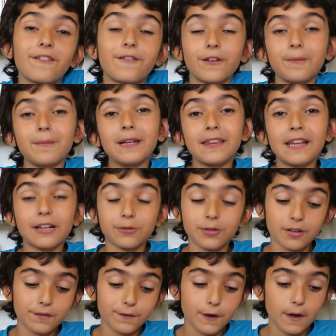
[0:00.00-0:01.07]
For me that
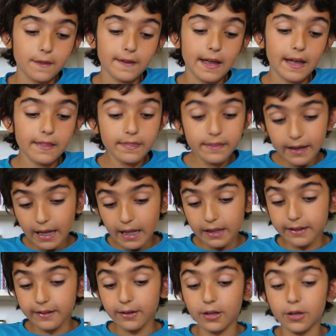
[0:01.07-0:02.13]
was fun, and
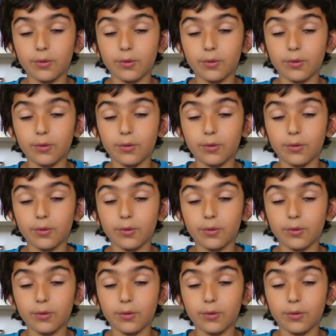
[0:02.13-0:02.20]
that